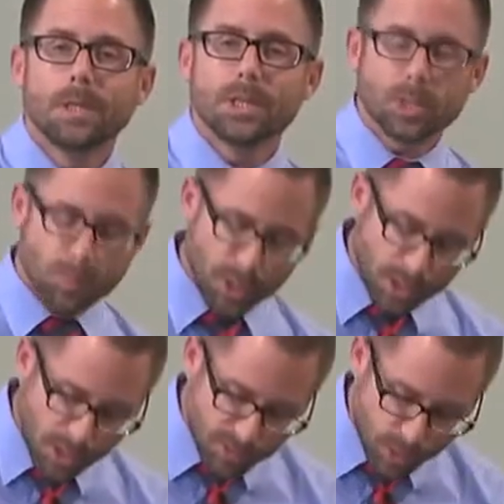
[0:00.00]
Discipline
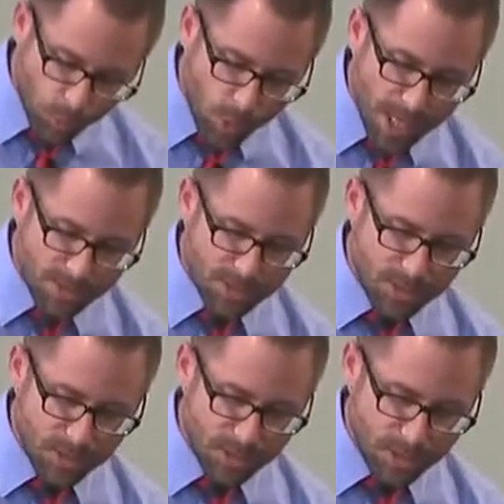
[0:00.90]
loves the
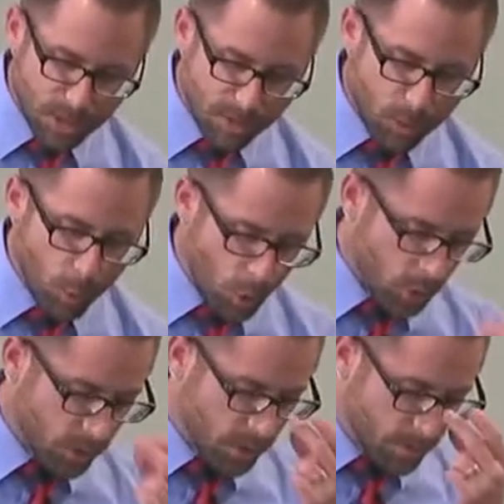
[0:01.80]
rest of the world.